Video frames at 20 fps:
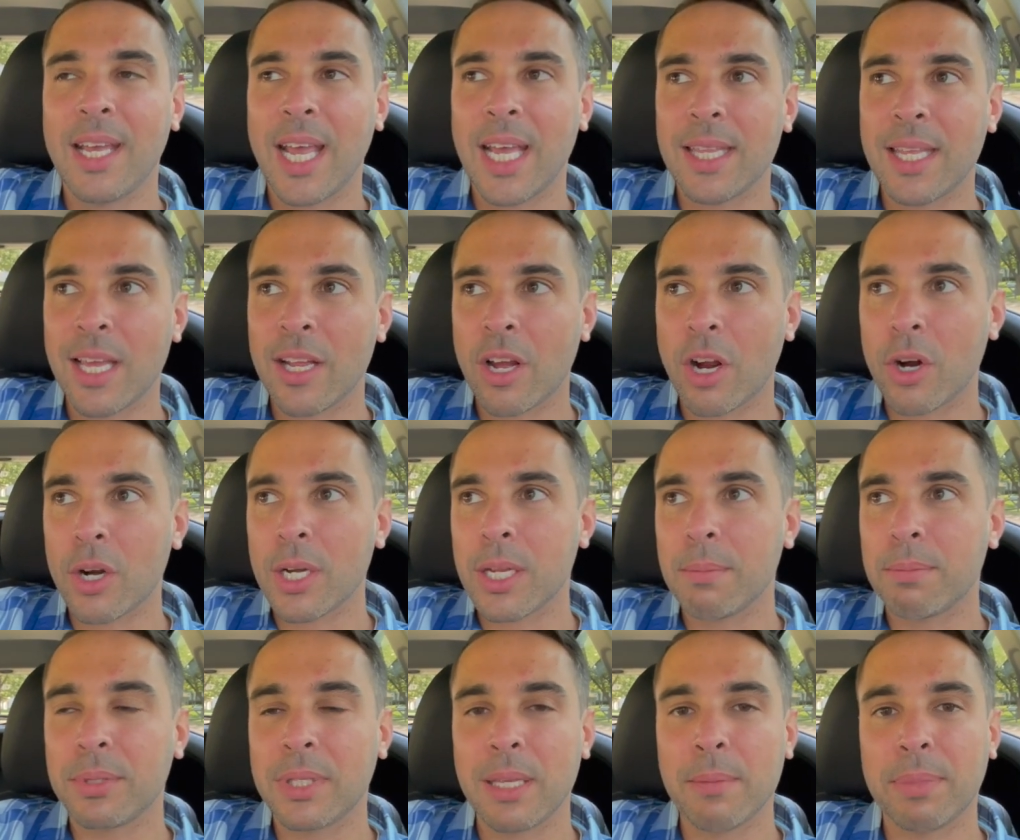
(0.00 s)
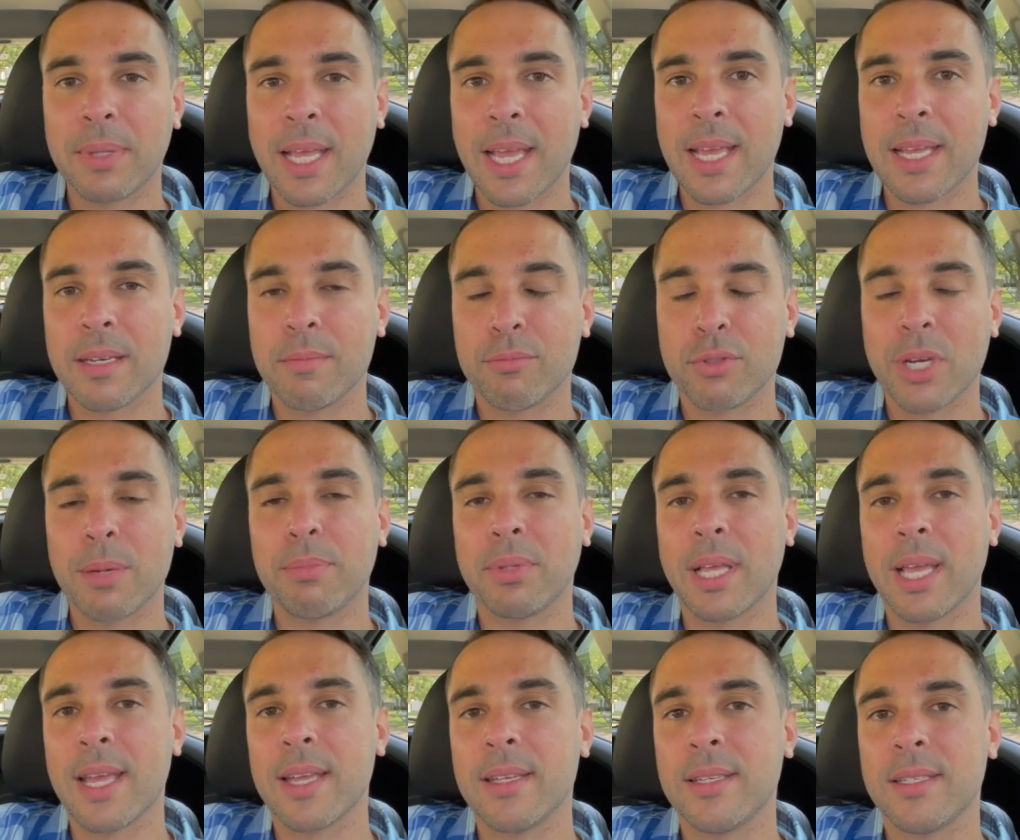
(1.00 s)
and they had already
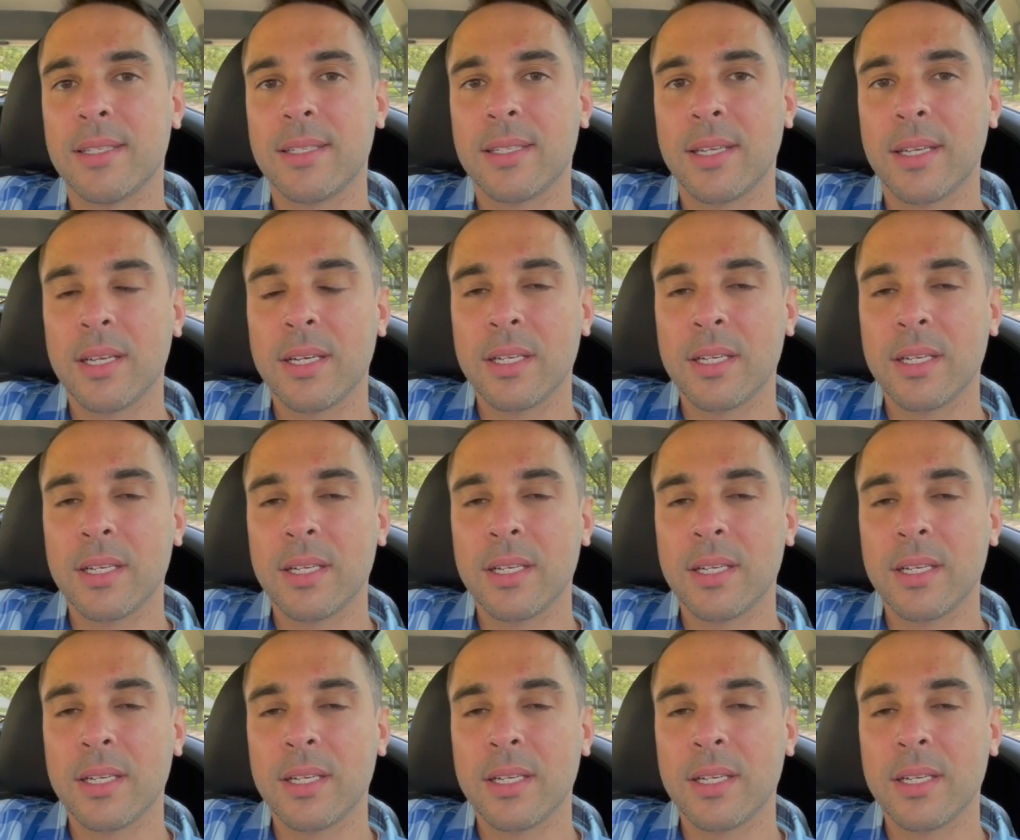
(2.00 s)
pre-planned